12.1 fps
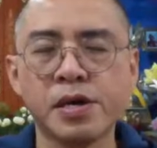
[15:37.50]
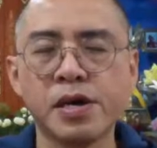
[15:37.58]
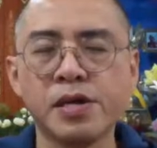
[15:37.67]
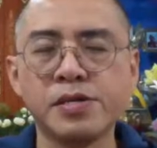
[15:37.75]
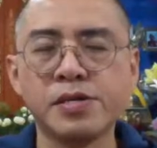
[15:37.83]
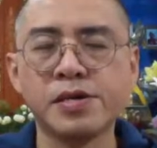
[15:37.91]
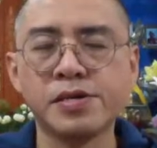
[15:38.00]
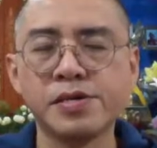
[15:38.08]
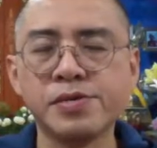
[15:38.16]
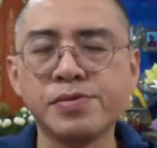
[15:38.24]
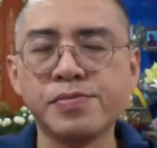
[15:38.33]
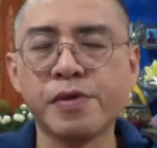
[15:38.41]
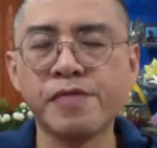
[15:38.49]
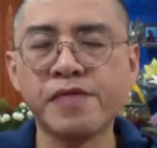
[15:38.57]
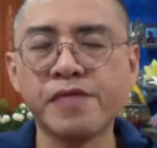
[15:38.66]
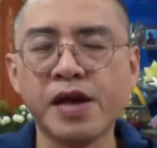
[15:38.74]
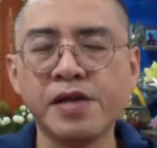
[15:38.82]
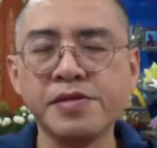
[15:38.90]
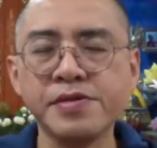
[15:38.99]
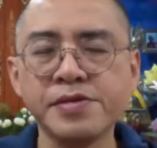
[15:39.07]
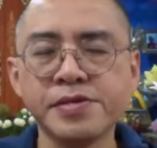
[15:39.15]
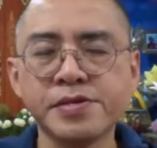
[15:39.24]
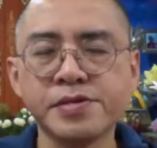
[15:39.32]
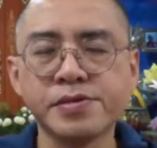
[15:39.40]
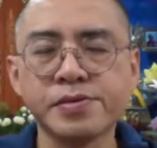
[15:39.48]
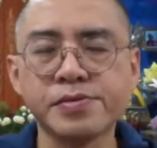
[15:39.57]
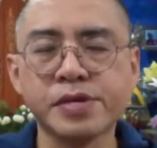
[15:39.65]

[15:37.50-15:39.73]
And then into both hands, so